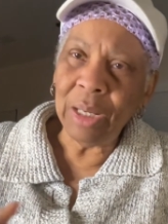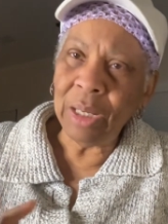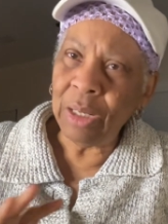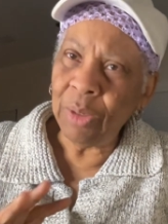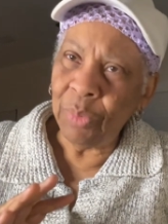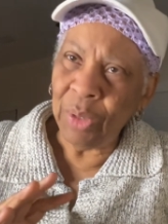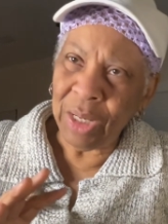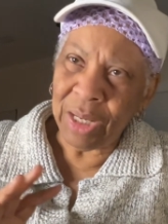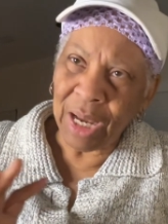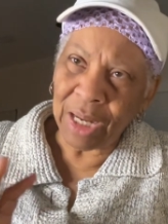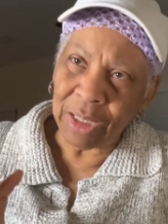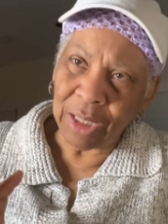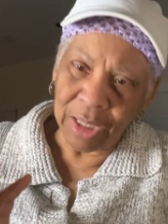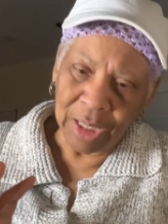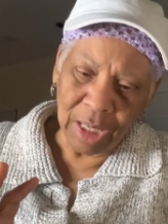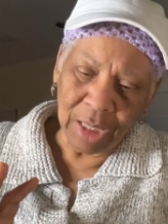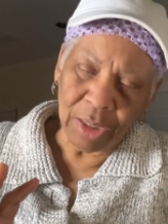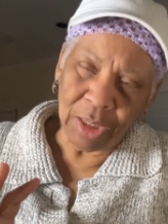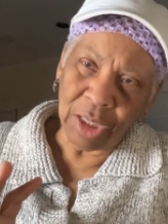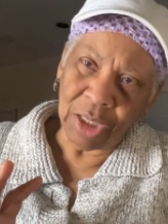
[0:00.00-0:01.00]
we got to
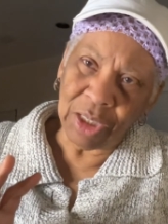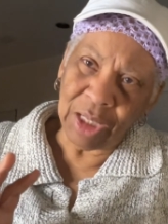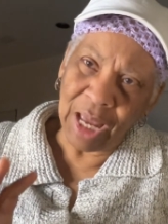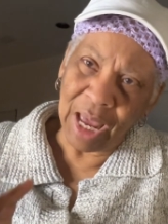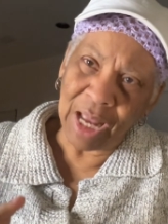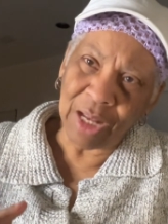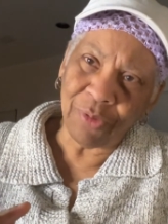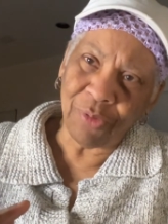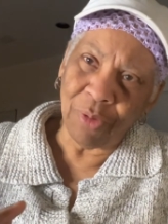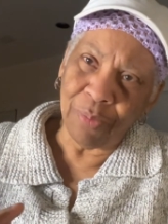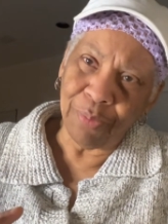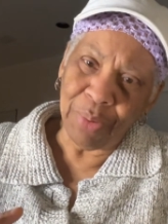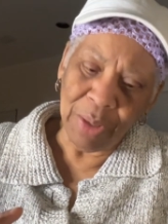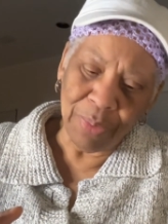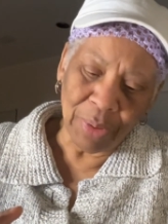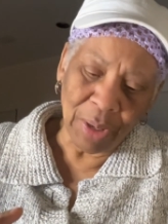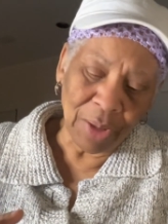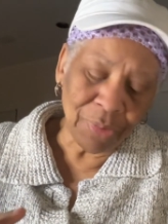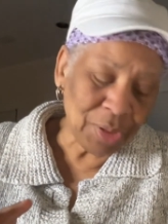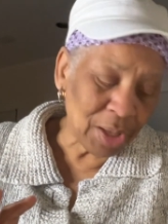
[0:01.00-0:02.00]
get detached from
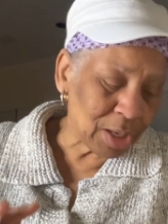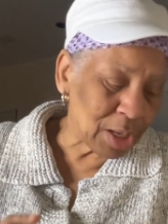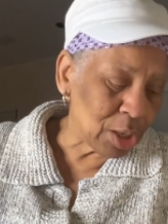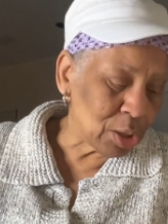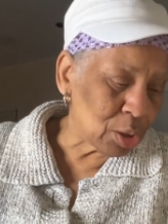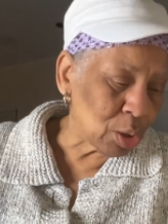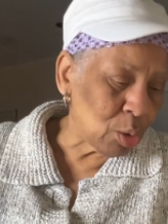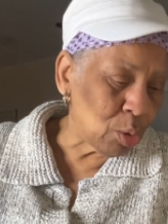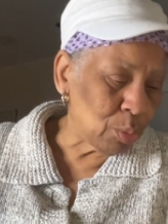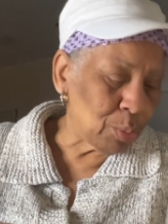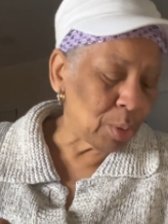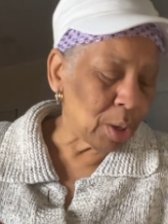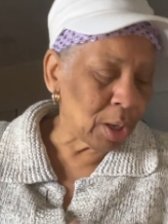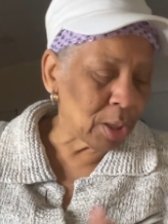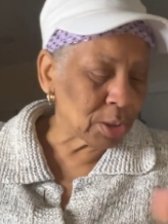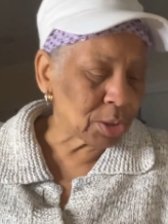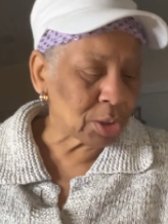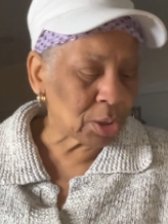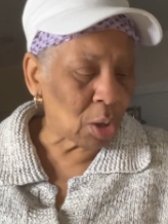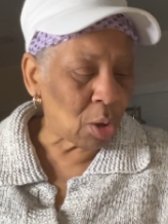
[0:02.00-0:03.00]
people. I think he told
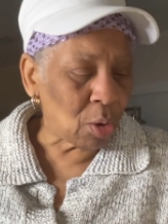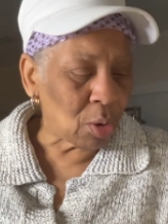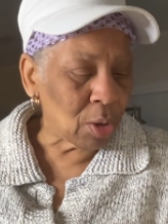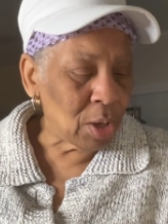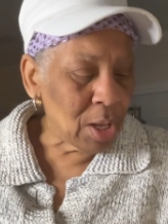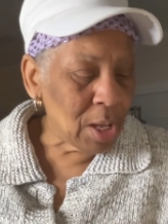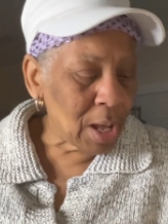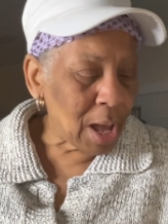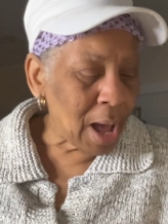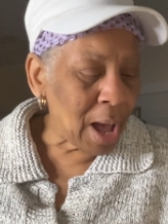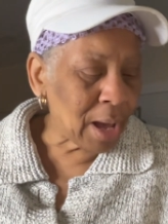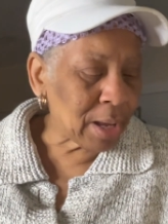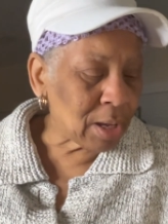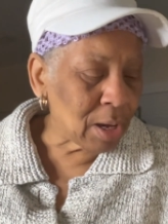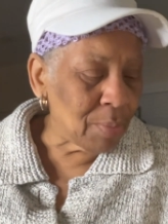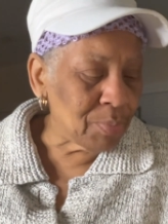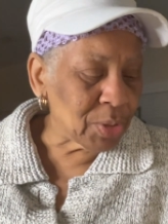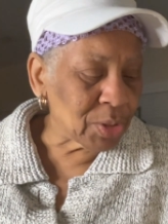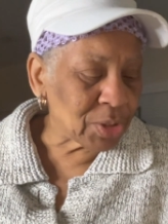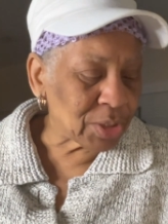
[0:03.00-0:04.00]
uh, Saul, I
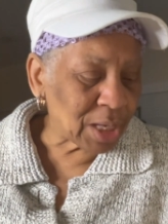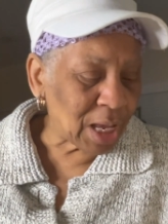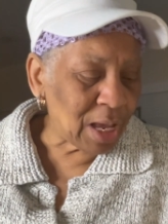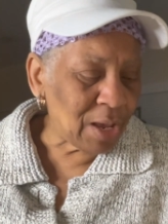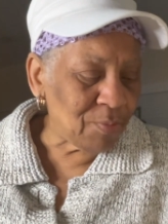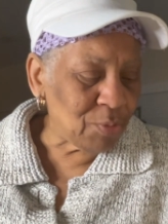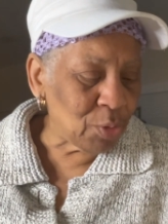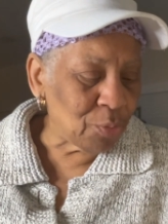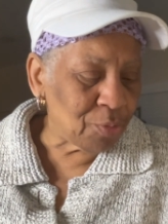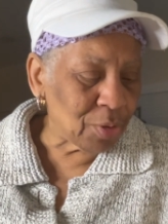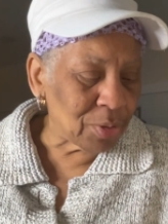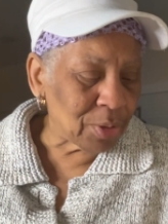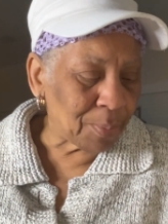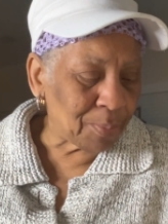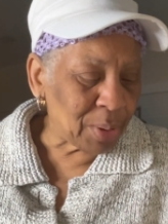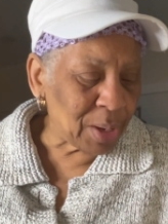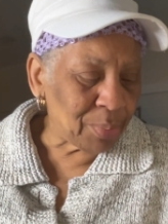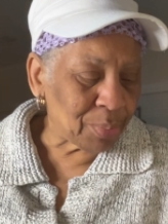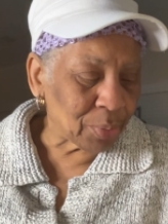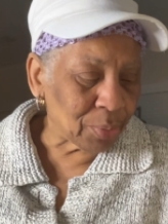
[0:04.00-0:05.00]
come to save you from the
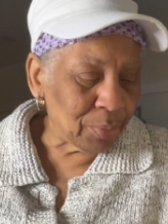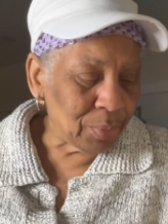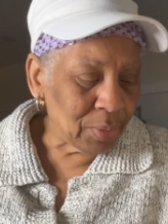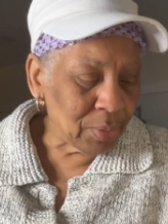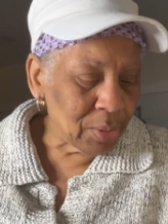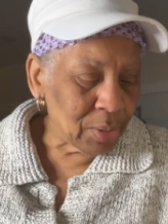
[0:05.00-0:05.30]
people.